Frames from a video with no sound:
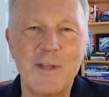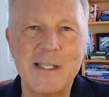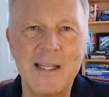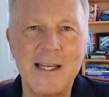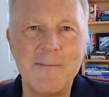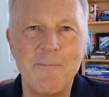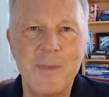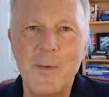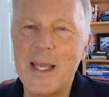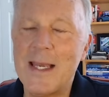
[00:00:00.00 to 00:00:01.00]
like that.
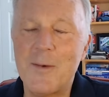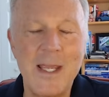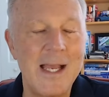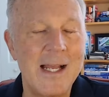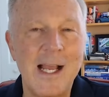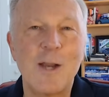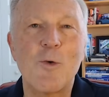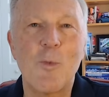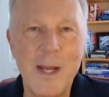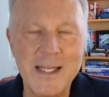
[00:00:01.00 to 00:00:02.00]
We had, we had a
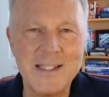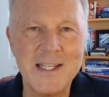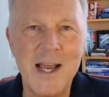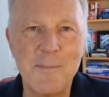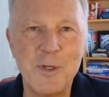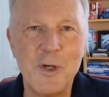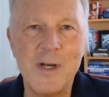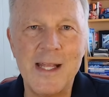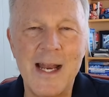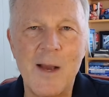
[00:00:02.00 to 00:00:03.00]
great time
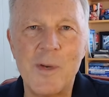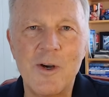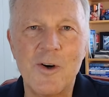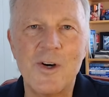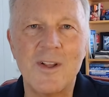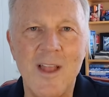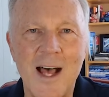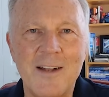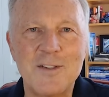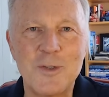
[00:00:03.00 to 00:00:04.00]
doing it, and we heard a
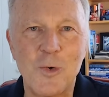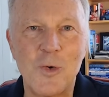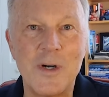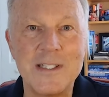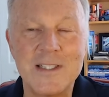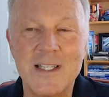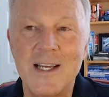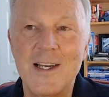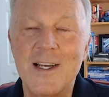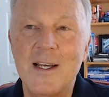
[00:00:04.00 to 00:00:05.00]
lot of stories
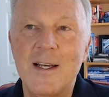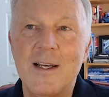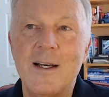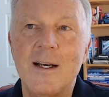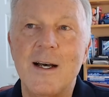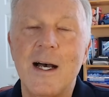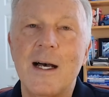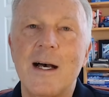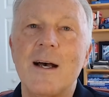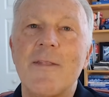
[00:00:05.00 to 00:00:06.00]

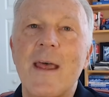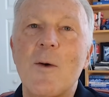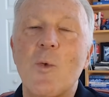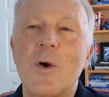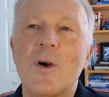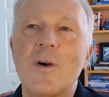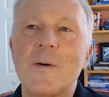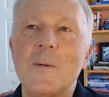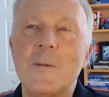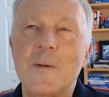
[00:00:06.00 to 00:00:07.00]
uh, that
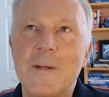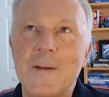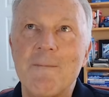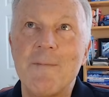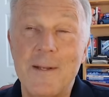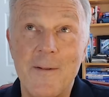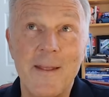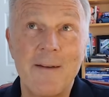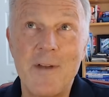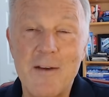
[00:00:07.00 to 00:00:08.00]
were, you know,
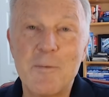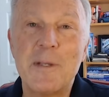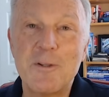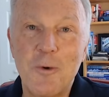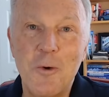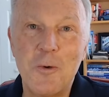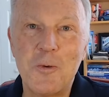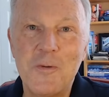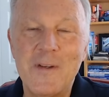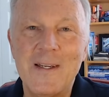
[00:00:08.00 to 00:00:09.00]
that have never been
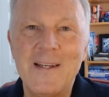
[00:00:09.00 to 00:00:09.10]
told.